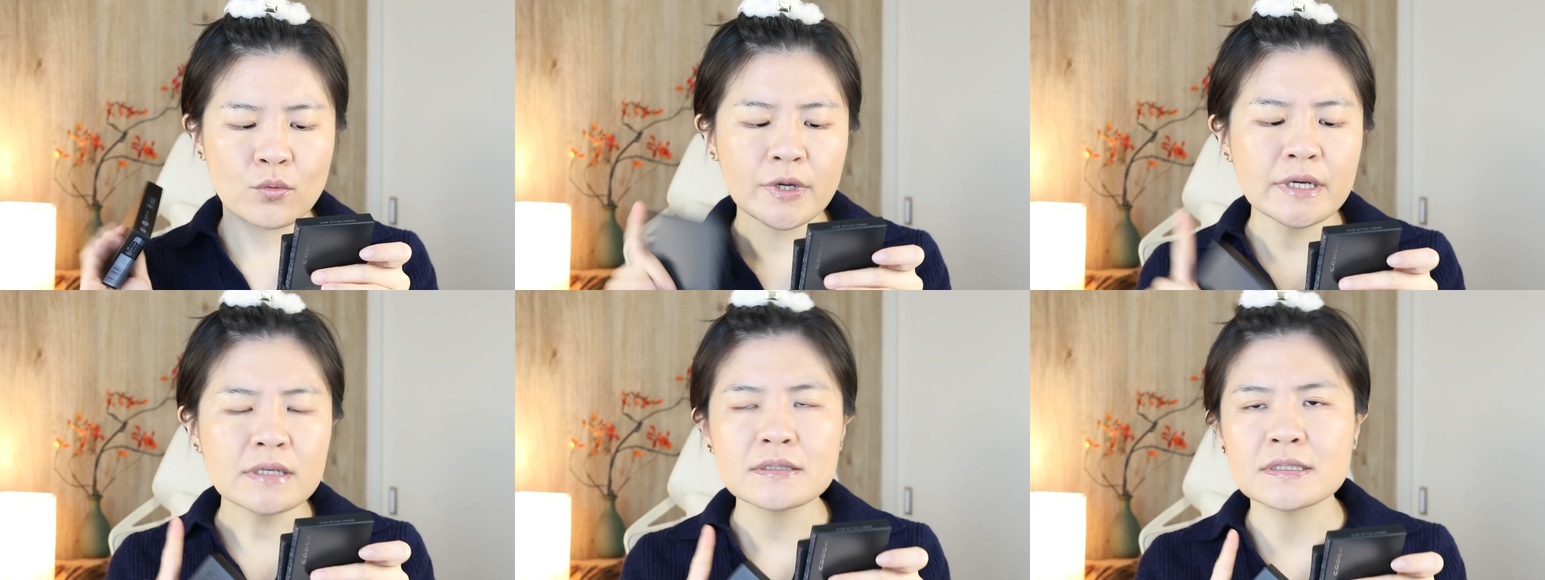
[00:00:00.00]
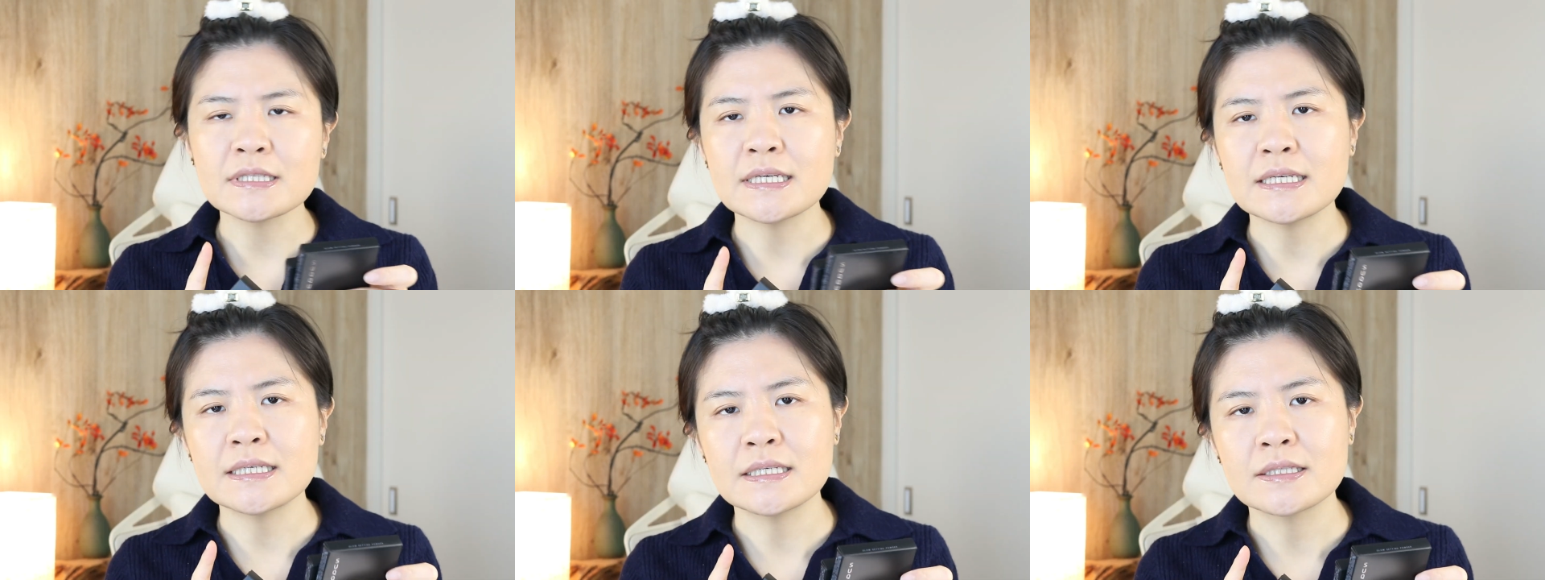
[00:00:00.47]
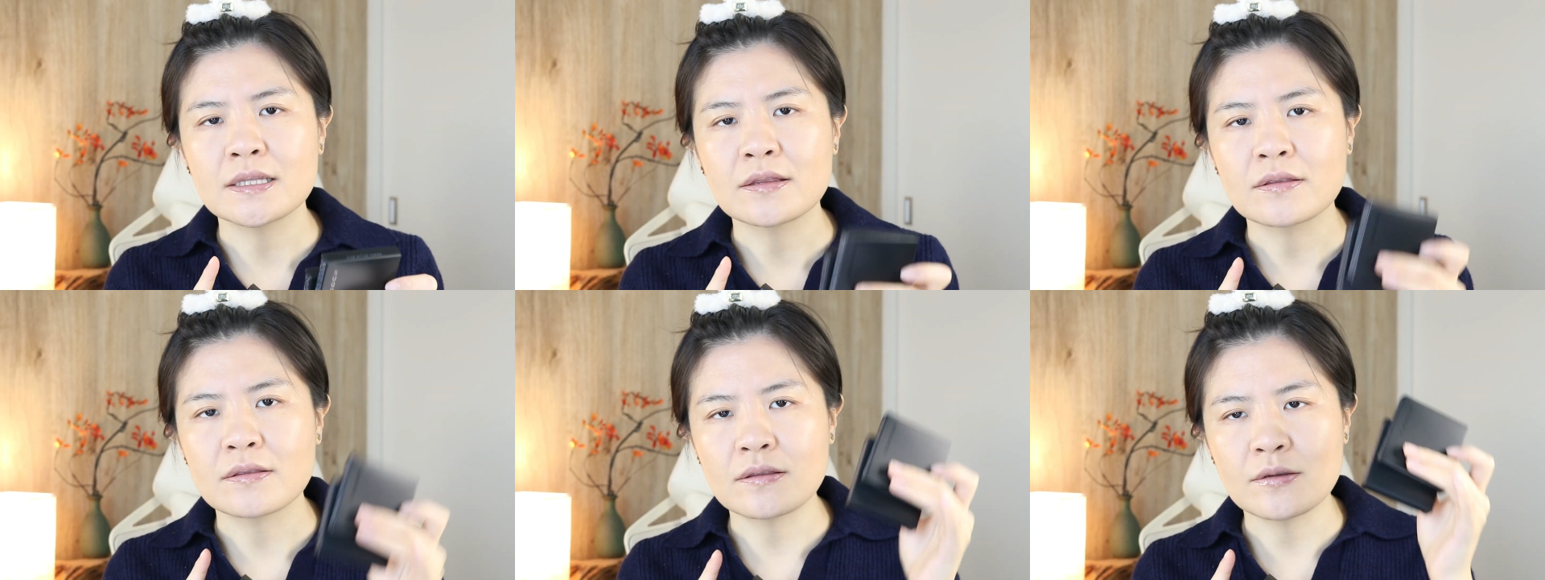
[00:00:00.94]
Weirdly,
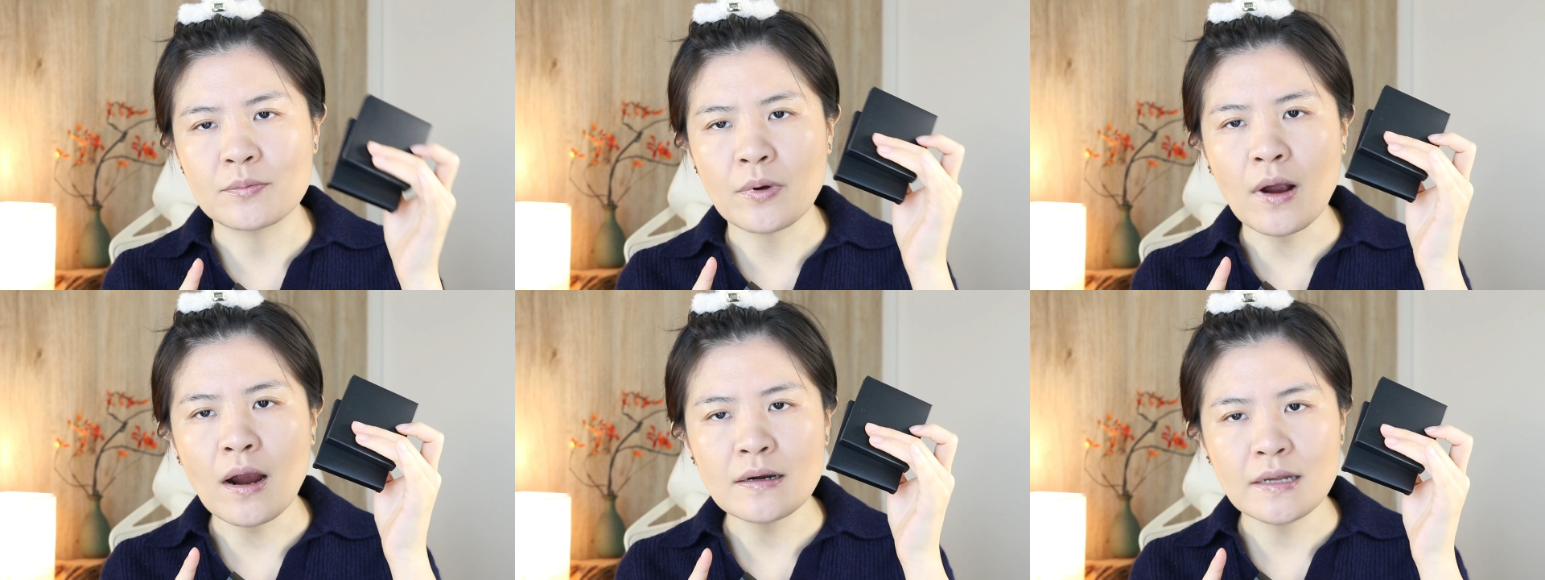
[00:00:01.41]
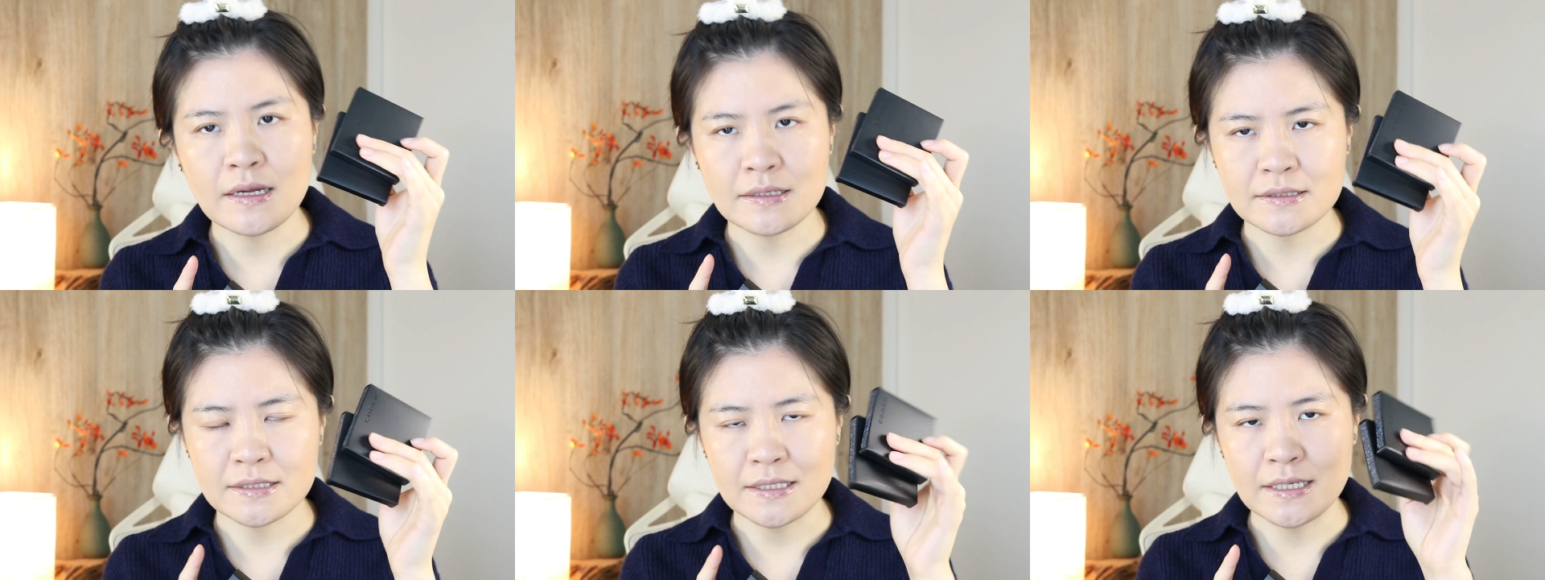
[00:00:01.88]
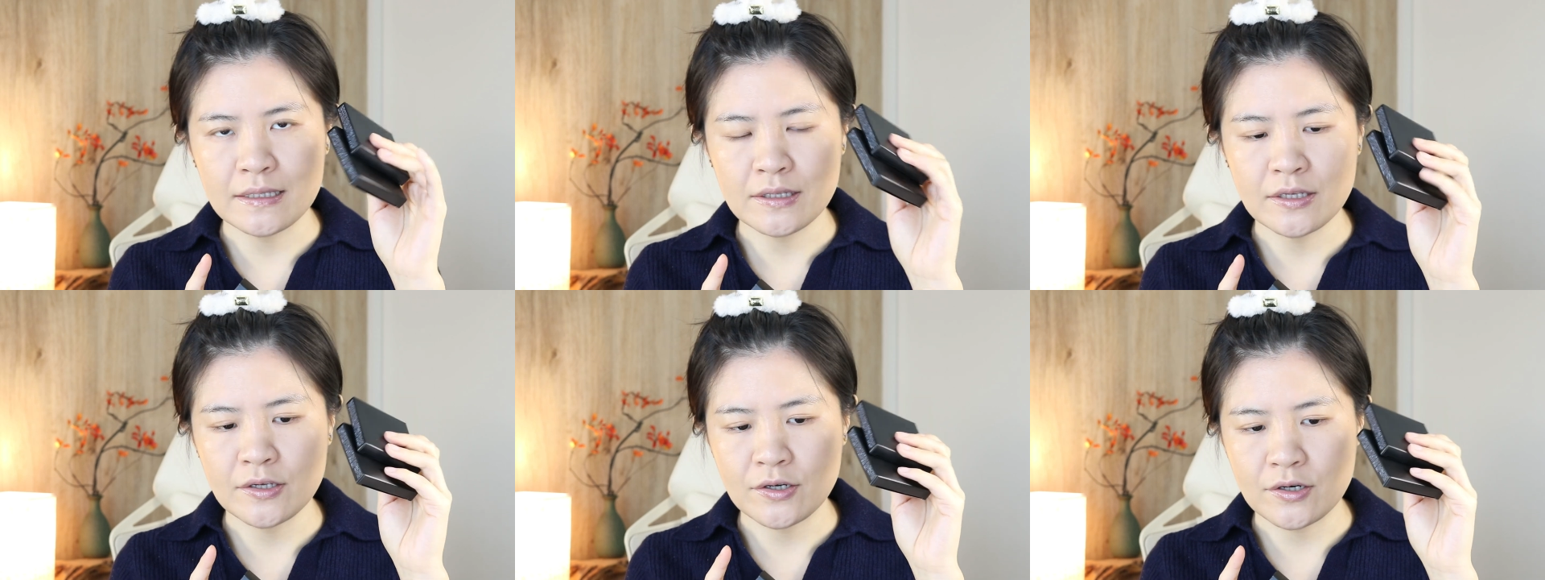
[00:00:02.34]
the product in
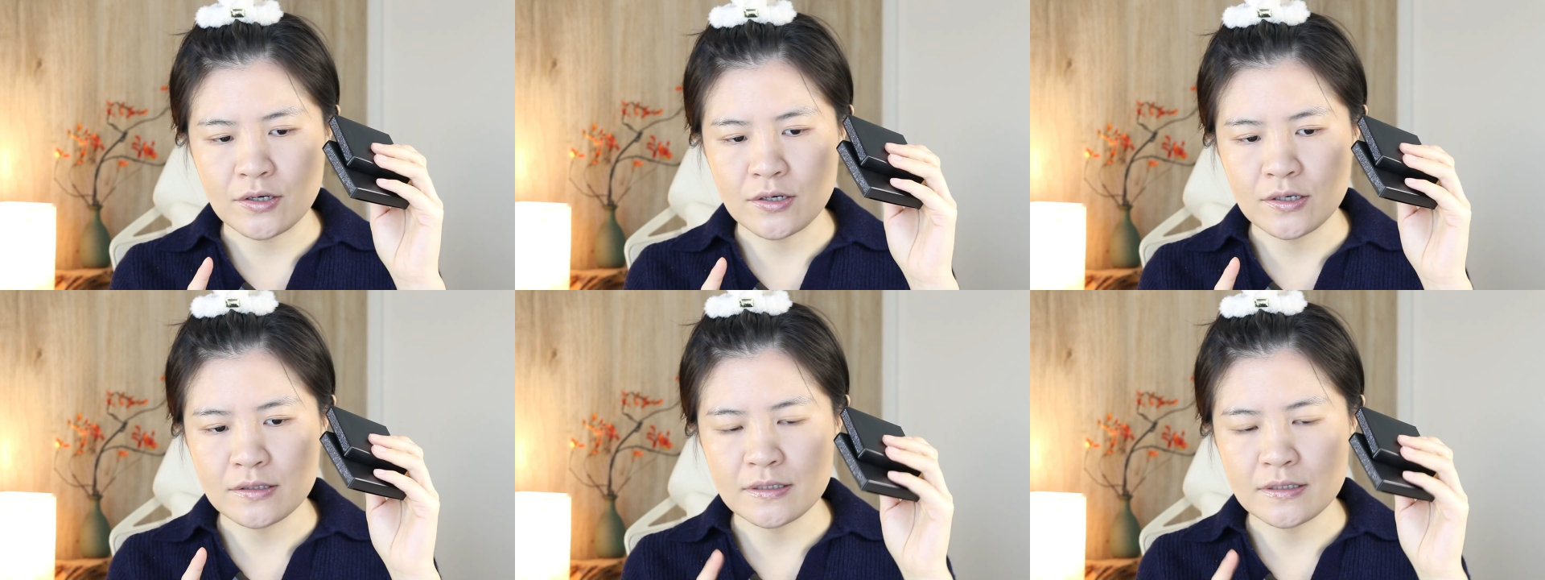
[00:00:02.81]
here,